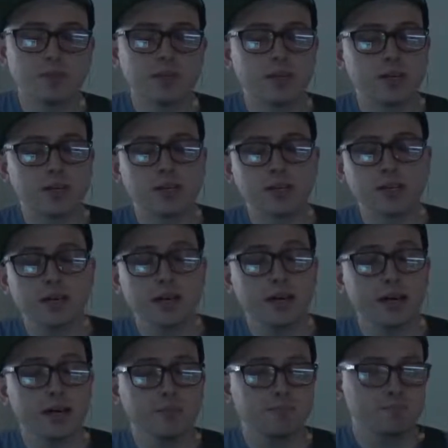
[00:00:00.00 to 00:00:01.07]
the
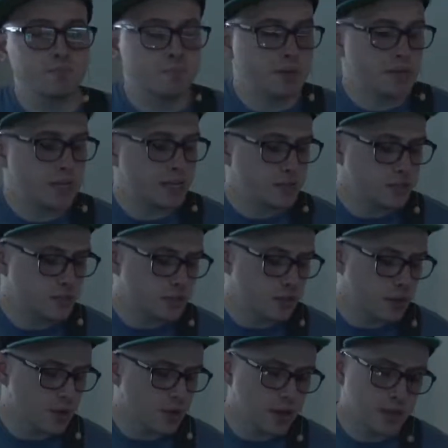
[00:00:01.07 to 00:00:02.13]
cup in
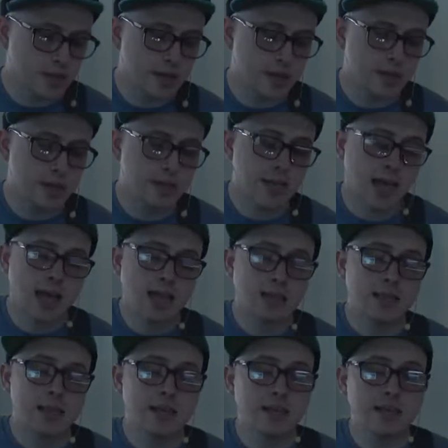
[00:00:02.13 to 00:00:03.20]
your hand,
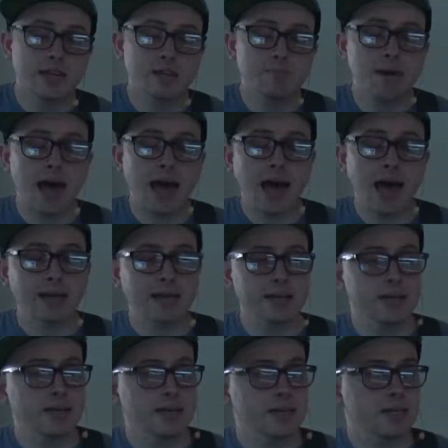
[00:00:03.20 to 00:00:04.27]
lay back
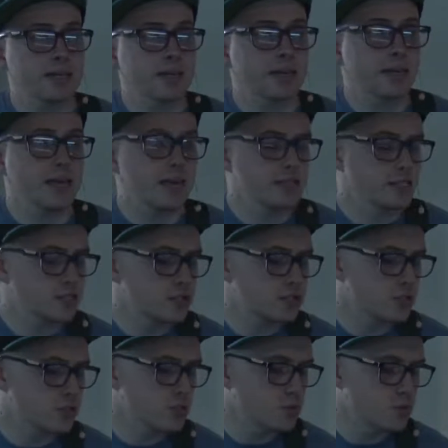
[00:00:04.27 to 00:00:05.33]
against
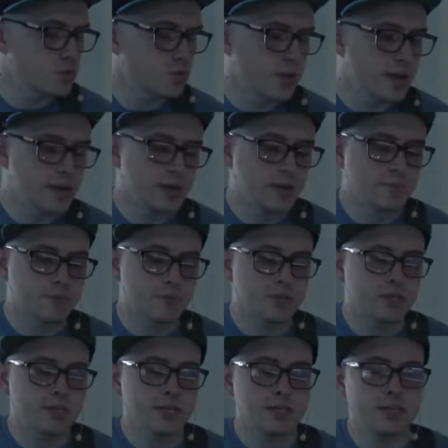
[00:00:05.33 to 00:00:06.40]
you and
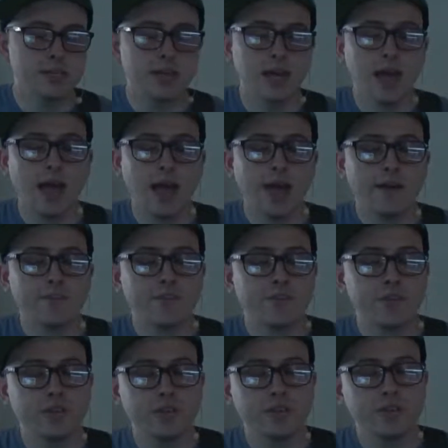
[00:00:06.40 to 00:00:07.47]
breathe,
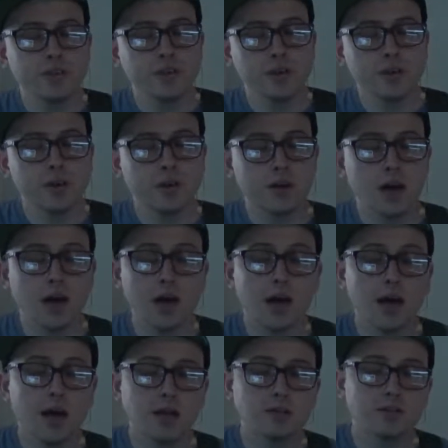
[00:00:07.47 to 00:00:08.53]
feel your
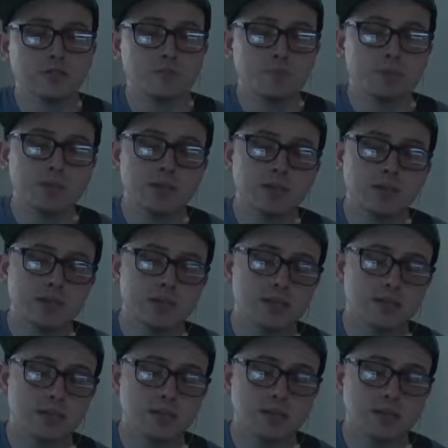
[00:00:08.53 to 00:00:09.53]
heartbeat.